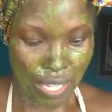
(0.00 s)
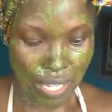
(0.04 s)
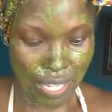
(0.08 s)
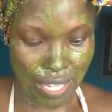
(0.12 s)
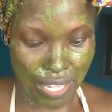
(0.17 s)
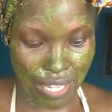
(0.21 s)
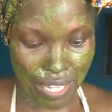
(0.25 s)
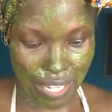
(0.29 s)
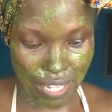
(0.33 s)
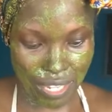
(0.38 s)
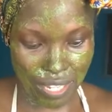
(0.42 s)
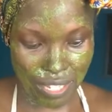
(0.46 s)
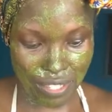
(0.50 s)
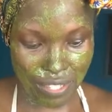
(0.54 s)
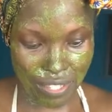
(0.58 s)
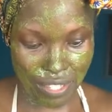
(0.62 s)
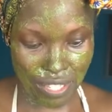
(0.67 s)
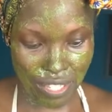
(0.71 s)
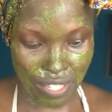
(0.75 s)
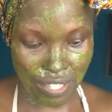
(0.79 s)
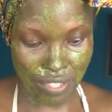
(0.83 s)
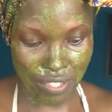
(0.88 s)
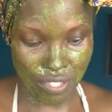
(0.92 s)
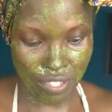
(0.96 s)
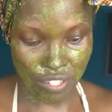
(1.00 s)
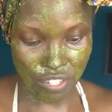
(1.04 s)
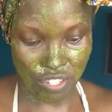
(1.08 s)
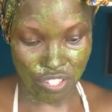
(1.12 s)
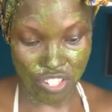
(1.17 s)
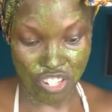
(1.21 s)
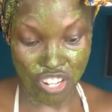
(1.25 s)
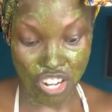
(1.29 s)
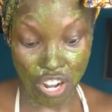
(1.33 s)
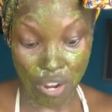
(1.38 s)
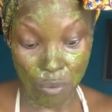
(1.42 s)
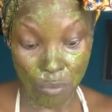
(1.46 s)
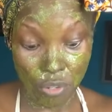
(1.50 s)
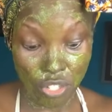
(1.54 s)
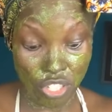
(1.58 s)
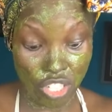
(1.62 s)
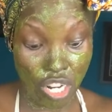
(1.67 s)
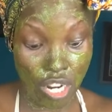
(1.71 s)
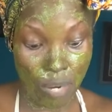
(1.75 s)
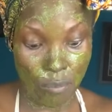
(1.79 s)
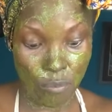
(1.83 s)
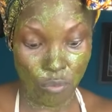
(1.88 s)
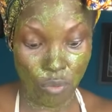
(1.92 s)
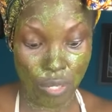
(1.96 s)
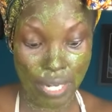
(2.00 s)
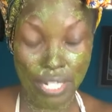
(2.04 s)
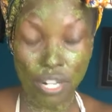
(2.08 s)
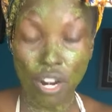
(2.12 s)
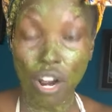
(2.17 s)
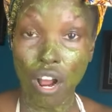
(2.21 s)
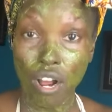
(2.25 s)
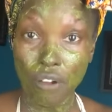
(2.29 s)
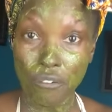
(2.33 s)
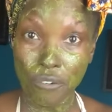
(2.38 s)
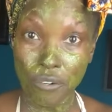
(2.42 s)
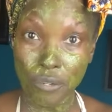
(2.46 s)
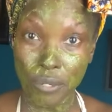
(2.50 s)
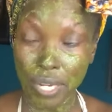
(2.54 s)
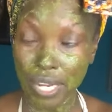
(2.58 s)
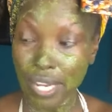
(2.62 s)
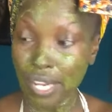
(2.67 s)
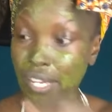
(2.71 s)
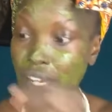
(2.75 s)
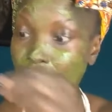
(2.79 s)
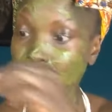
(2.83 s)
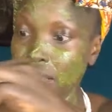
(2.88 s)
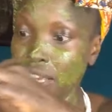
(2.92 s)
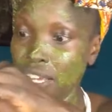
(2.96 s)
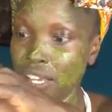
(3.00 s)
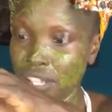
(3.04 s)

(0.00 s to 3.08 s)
and then the shell will come right off, okay?